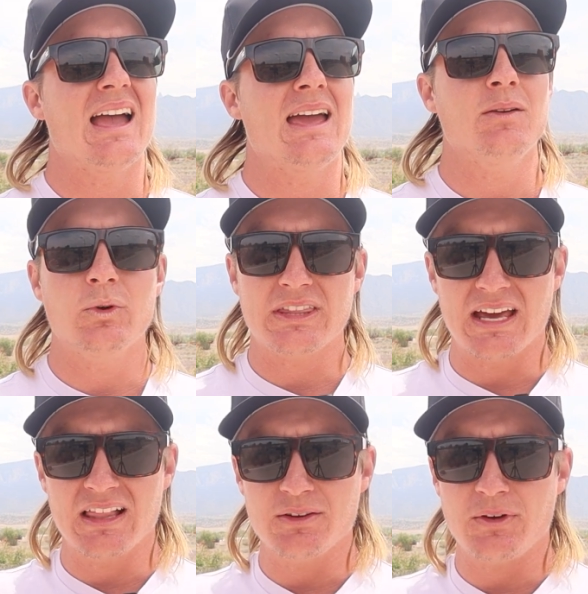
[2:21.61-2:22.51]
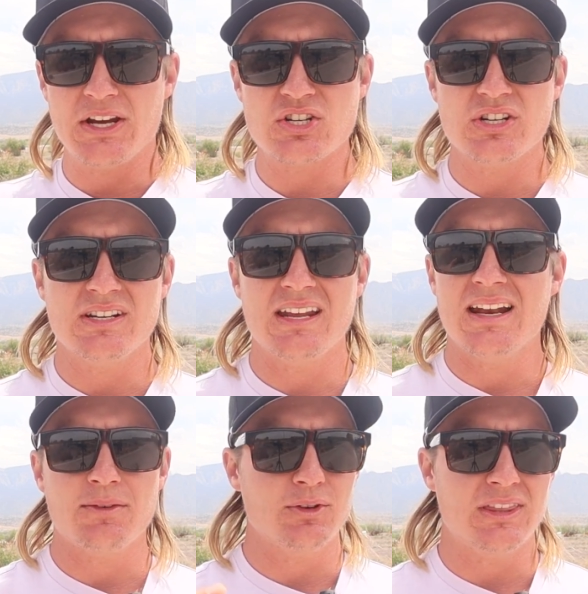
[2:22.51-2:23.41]
And with elevation and
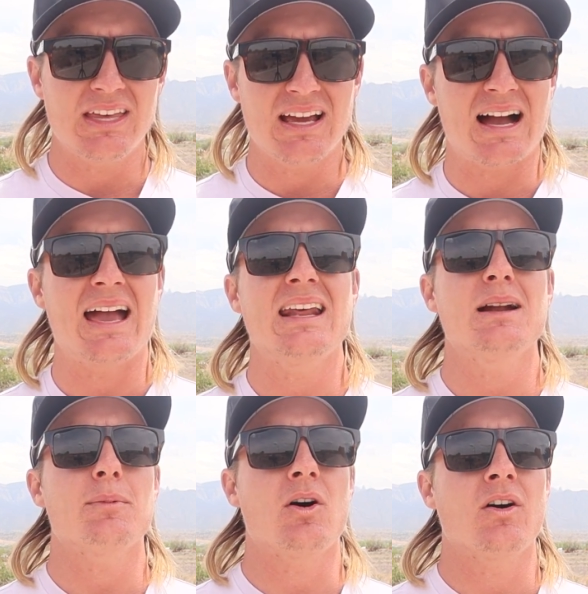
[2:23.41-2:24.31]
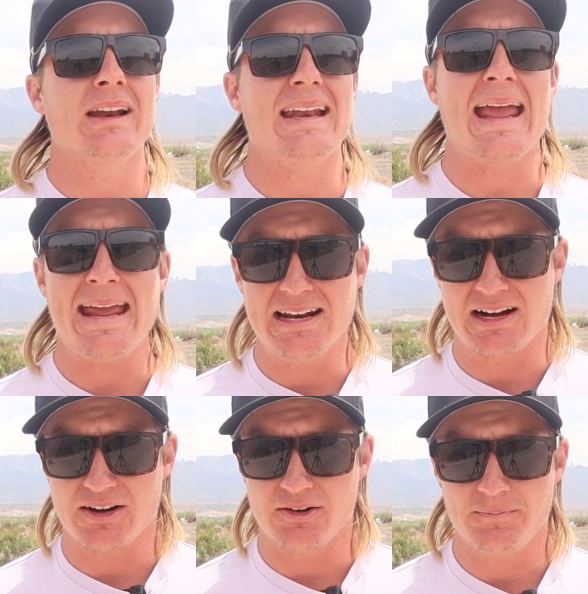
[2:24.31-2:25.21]
everything, I ended up on an
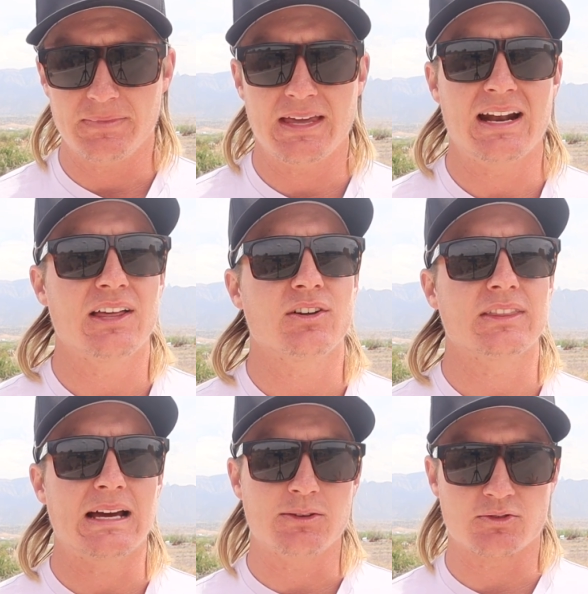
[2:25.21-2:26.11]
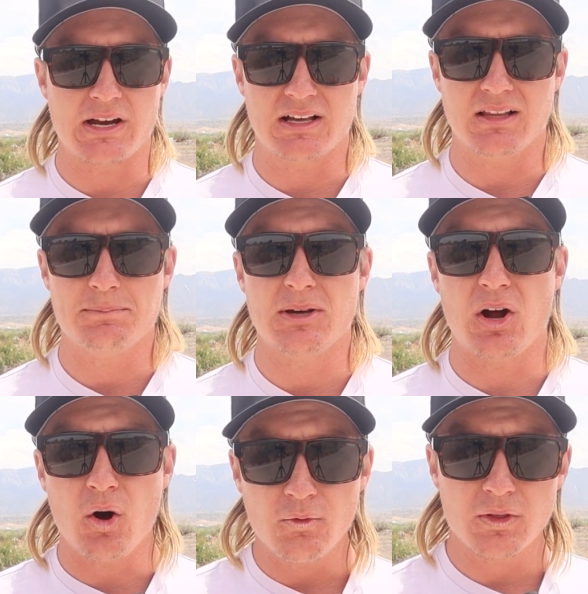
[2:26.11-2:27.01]
8-iron. And I thought that was the right club. But
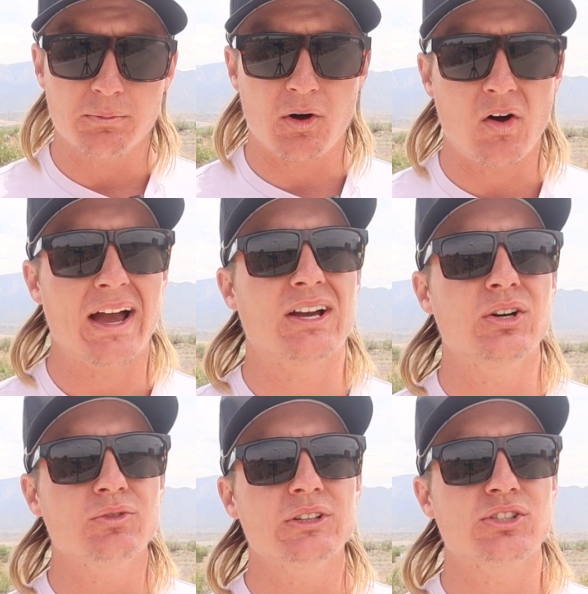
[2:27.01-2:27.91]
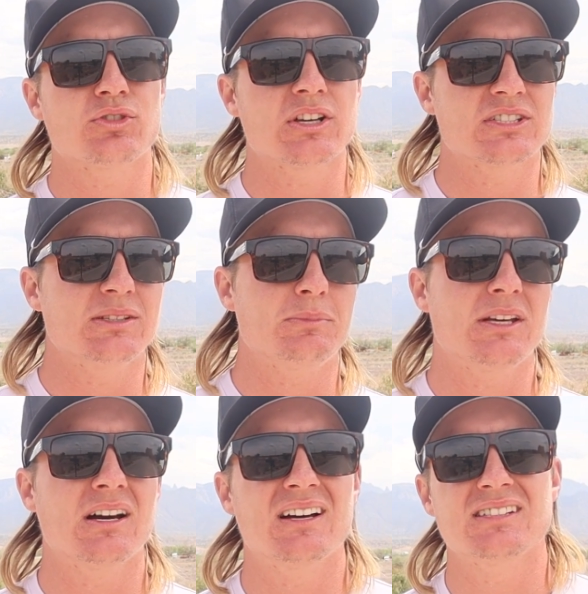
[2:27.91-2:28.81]
over the ball, I couldn't really trust it
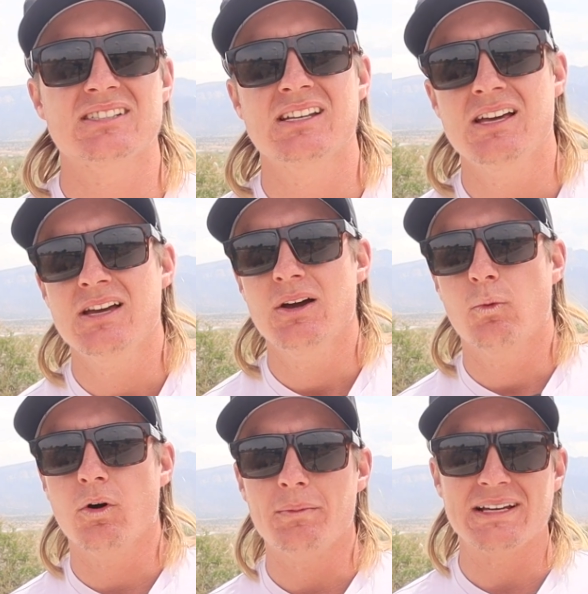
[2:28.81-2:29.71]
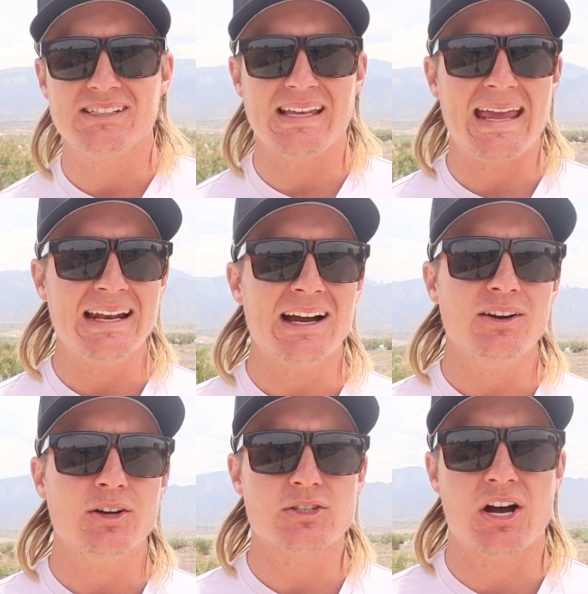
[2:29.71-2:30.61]
because, well, my
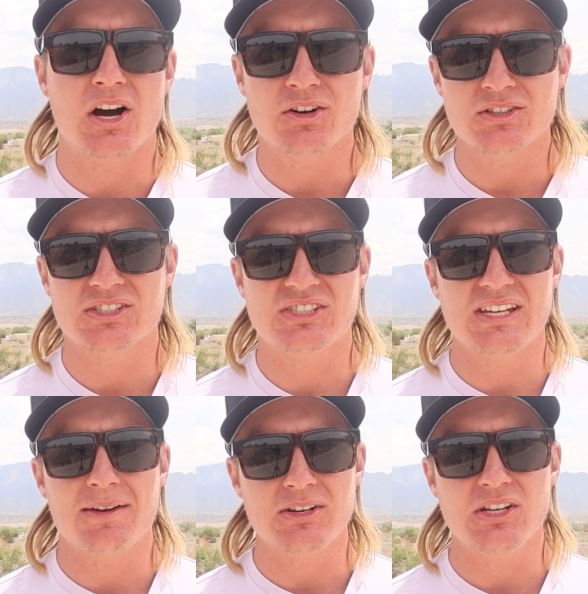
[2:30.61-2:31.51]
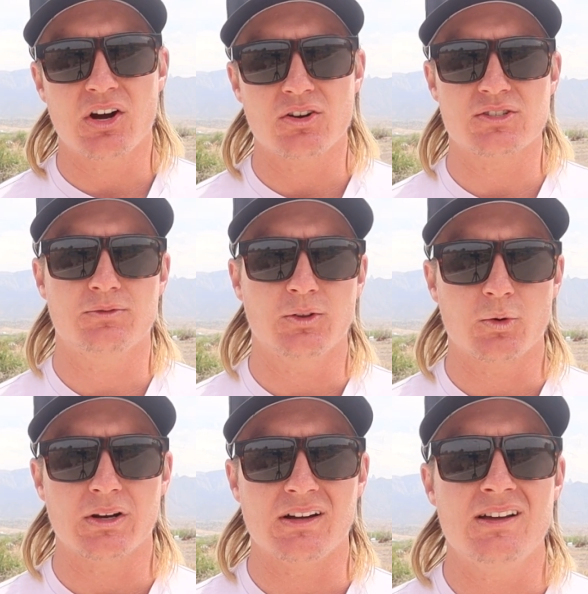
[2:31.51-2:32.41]
8-iron goes 170 yards in
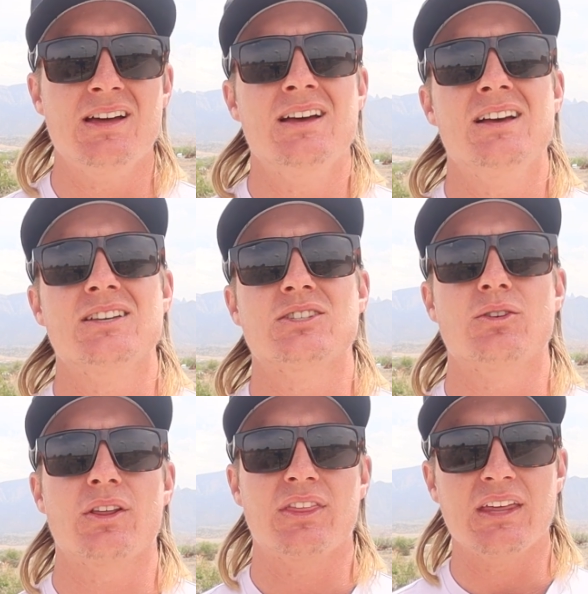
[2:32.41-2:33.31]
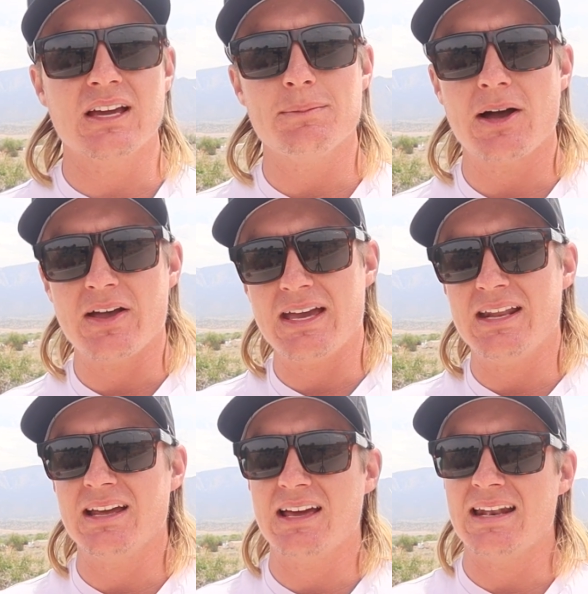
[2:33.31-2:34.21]
Florida. So to think about
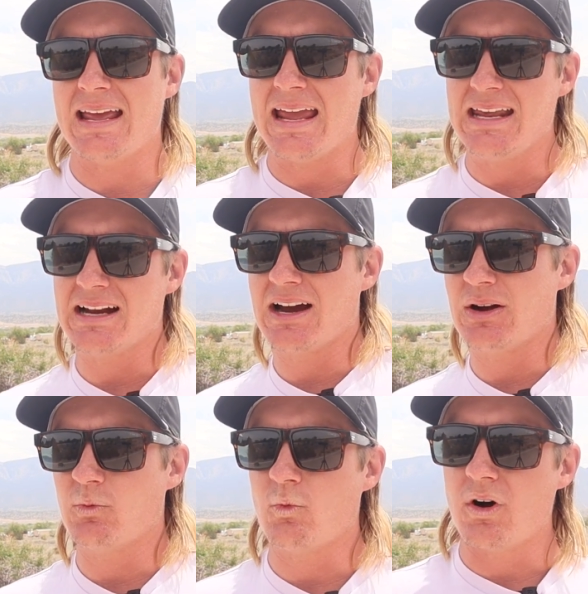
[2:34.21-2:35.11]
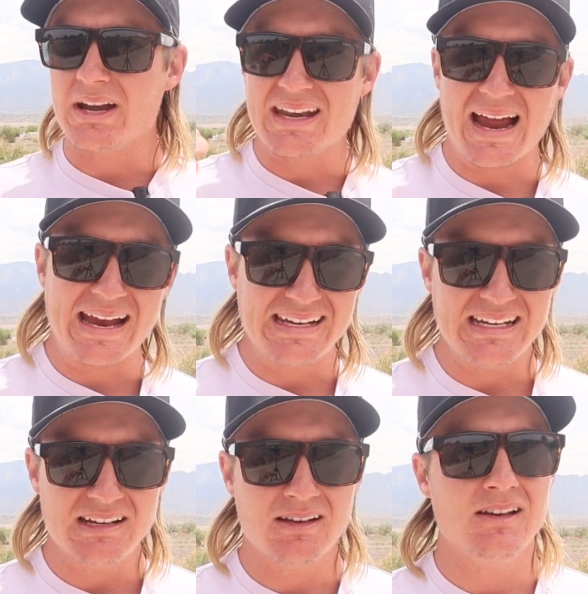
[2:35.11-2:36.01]
hitting an 8-iron
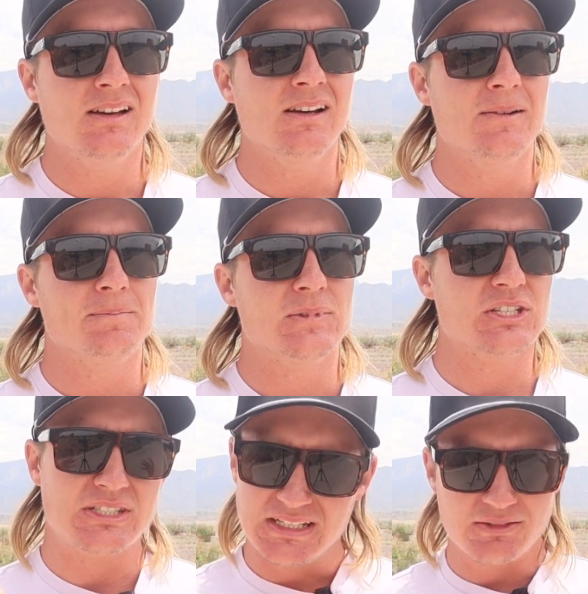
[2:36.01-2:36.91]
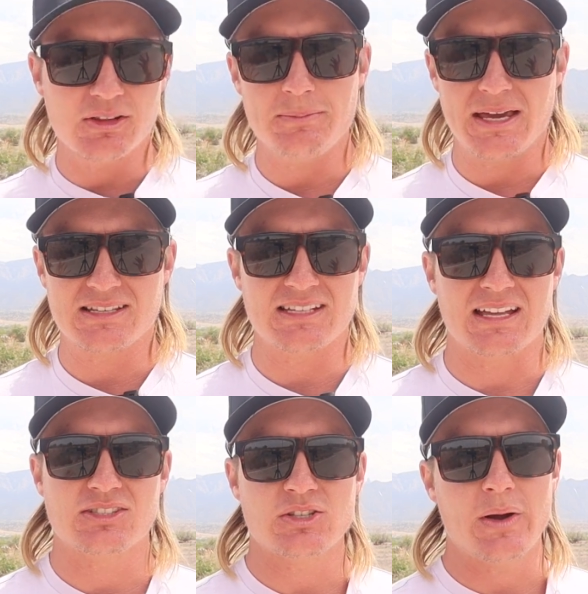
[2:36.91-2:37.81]
190 just didn't really make
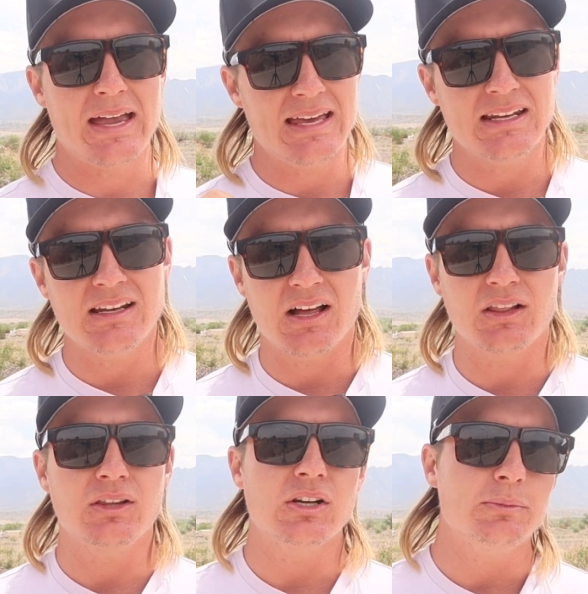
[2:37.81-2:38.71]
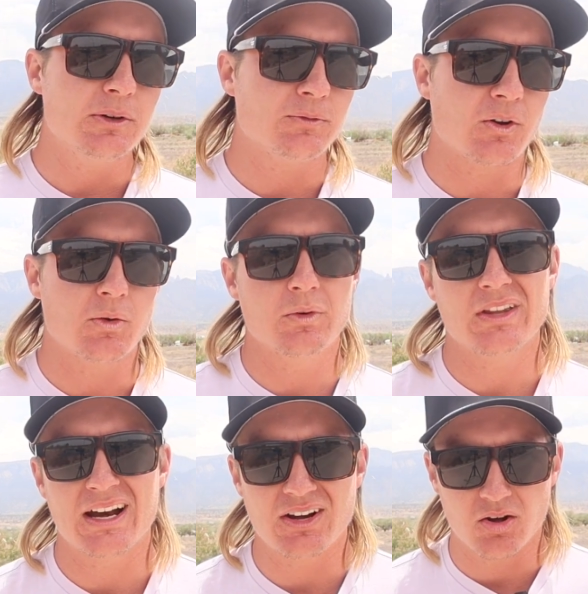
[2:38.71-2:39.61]
sense. So I hit it a little bit firmer
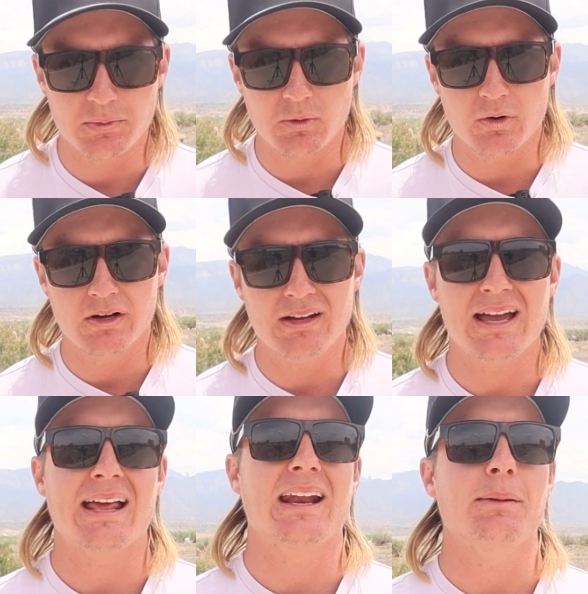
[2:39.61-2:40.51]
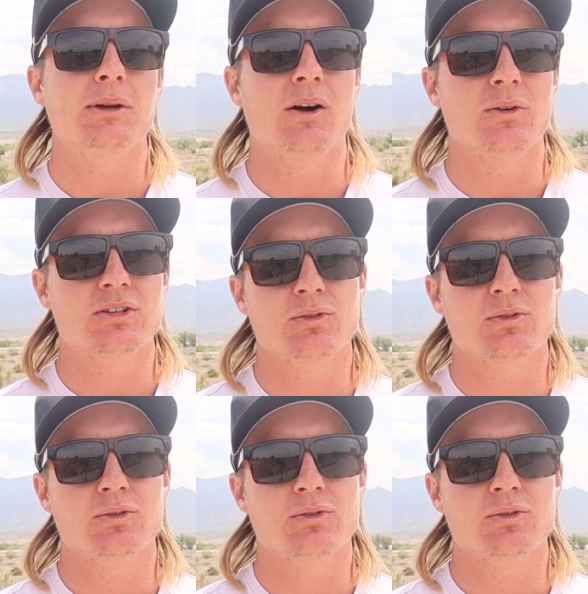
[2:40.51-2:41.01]
than I normally would and ended up going